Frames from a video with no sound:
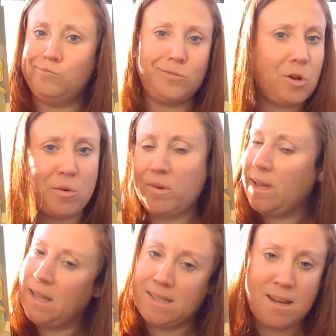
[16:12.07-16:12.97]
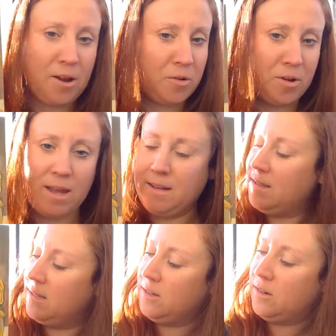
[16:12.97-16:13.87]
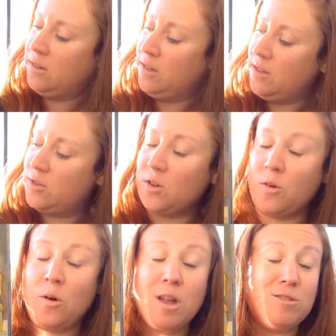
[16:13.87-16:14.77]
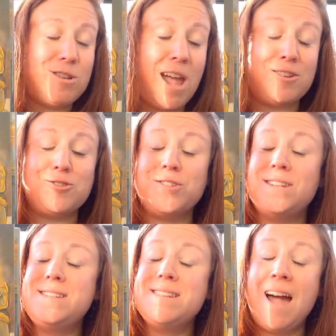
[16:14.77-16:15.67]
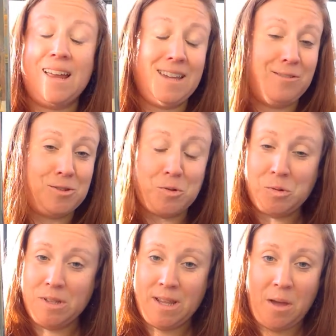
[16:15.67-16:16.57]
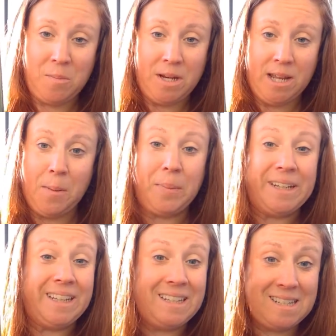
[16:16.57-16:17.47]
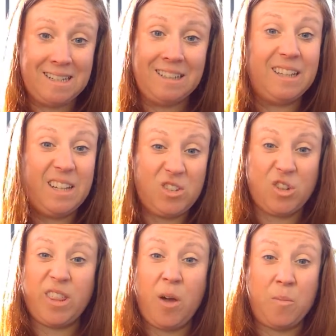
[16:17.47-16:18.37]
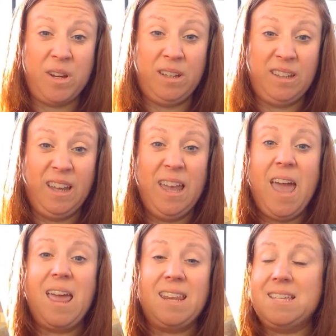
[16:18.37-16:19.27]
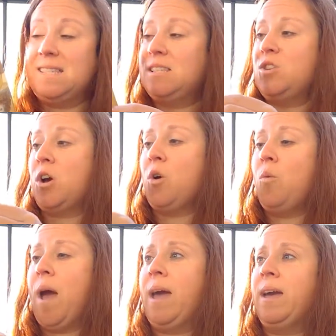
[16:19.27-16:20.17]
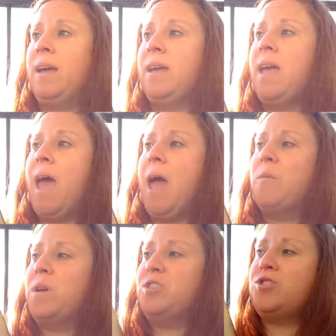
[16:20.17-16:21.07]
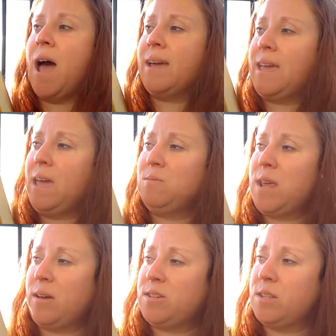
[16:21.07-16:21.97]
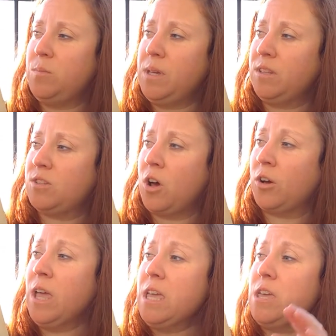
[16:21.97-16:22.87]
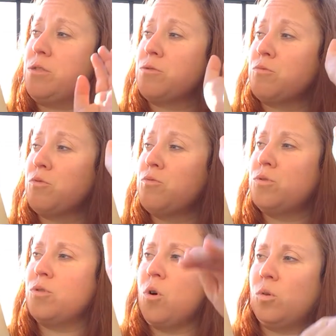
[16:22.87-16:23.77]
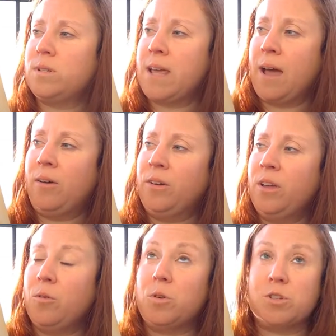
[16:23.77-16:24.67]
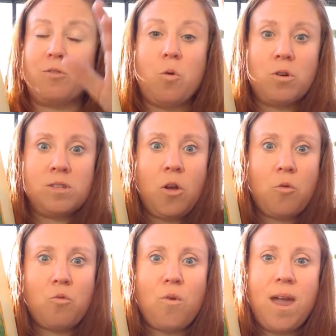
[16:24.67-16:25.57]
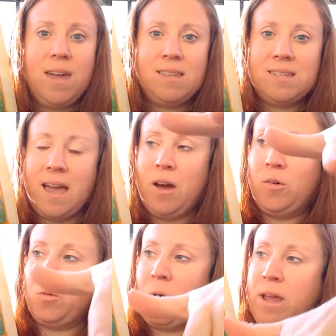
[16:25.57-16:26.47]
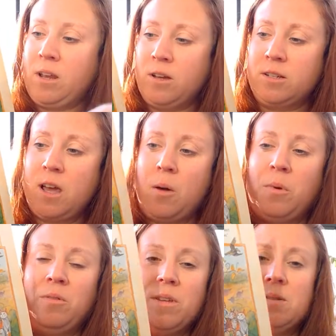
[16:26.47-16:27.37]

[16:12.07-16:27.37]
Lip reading: No, it's not okay to steal. So Jack should not have stolen that money, but he did. He took that money, he snuck away. And when Jack came down to the beanstalk, he threw the gold down, which of course rained down right on top of his